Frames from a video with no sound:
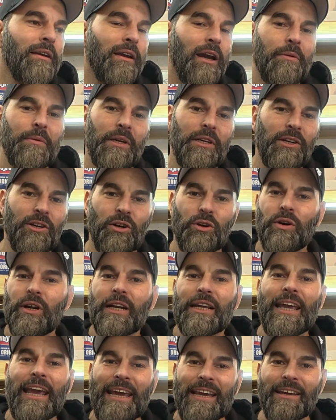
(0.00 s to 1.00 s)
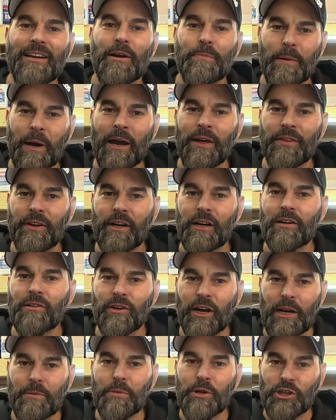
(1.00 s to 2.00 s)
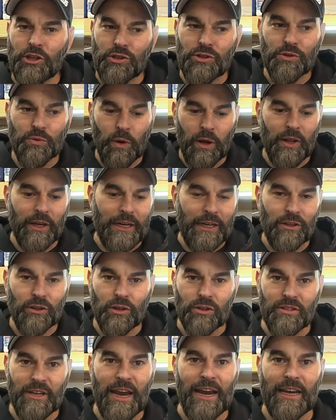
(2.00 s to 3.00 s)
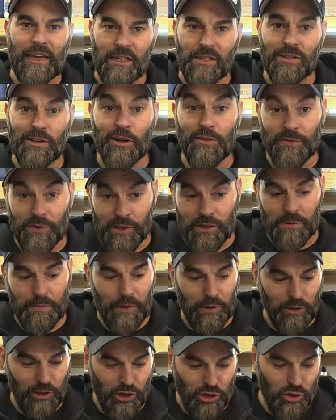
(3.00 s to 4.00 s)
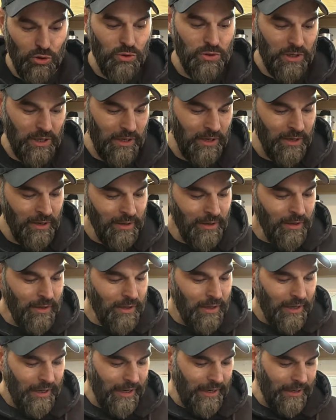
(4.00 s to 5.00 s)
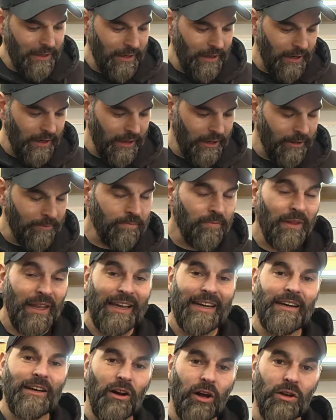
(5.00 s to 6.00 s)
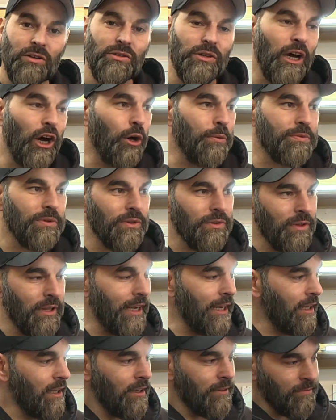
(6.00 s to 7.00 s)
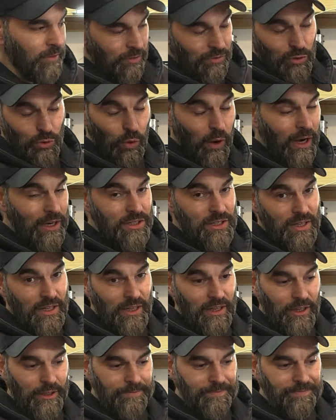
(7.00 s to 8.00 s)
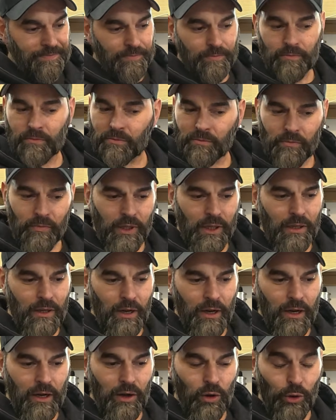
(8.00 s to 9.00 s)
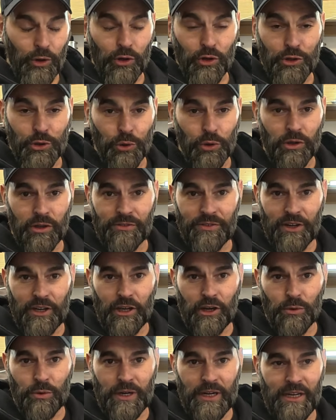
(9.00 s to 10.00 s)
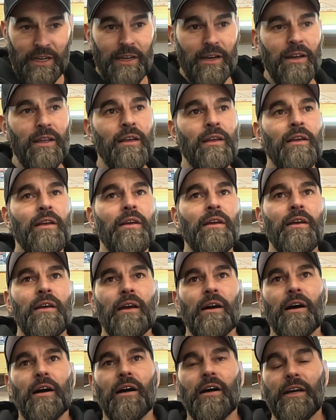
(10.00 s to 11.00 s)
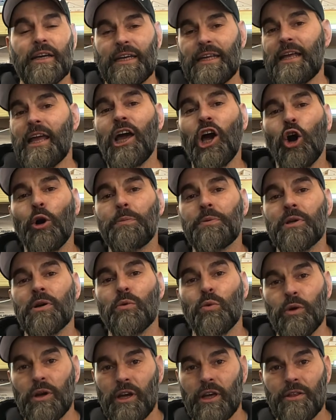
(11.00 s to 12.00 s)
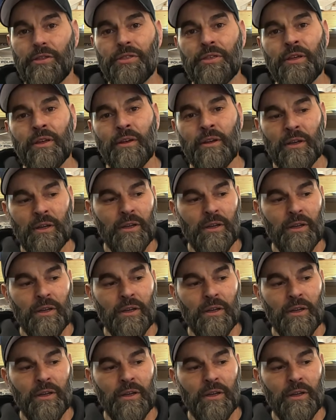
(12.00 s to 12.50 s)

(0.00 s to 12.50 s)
I mean, you don't want to cake it up on there, right? But you just want like a little tacky surface to be able to use it. And it also helps with, like, if you watch the oil cooler video we did, it helped with